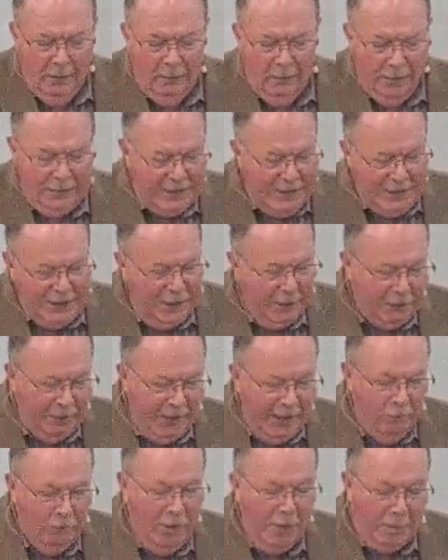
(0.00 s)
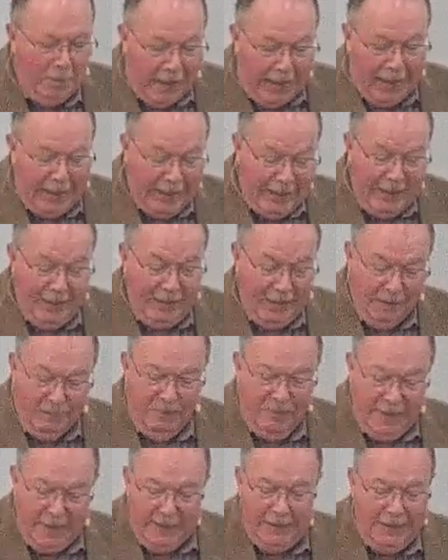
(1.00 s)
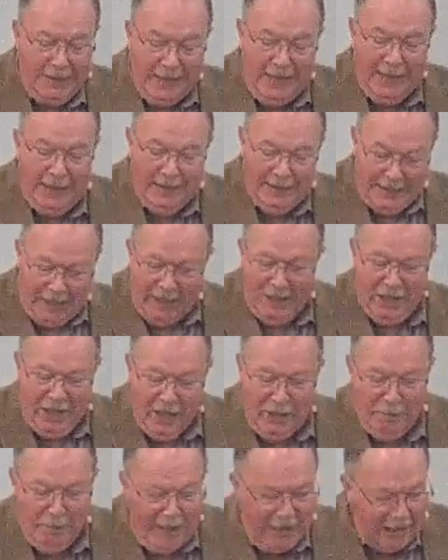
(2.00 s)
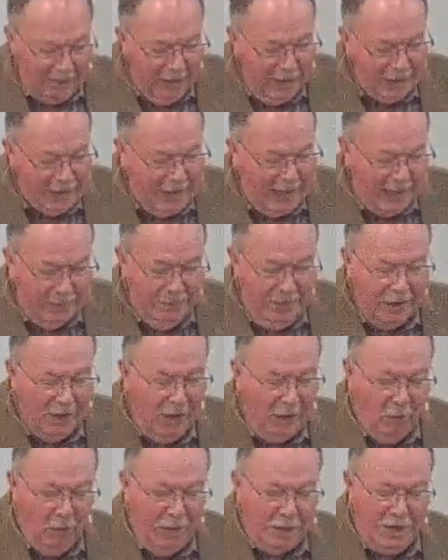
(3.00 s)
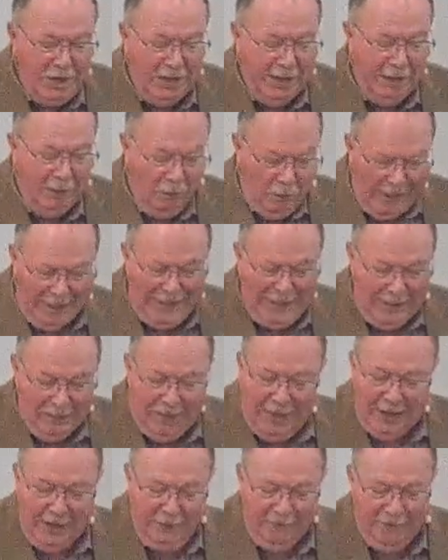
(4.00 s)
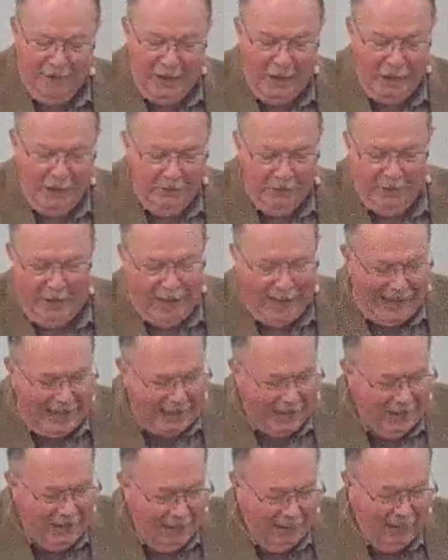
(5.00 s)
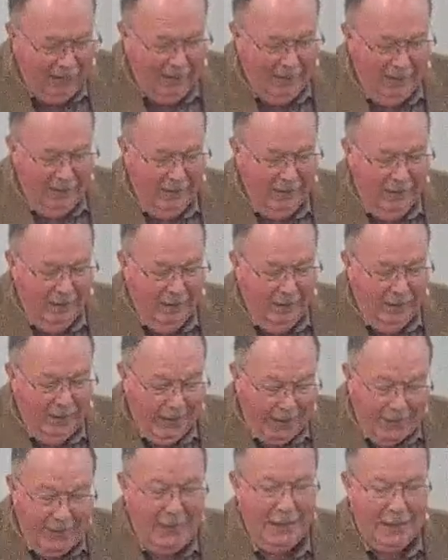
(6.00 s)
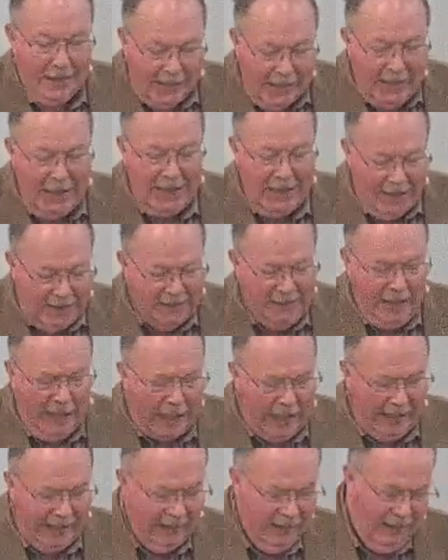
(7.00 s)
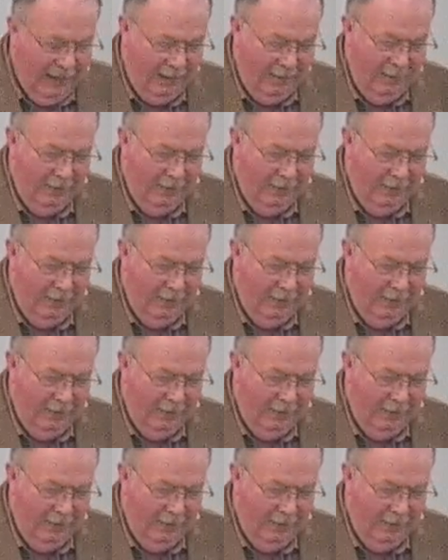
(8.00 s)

Was he simply reminding them that the Ten Commandments had been originally written by the finger of God and that he is God?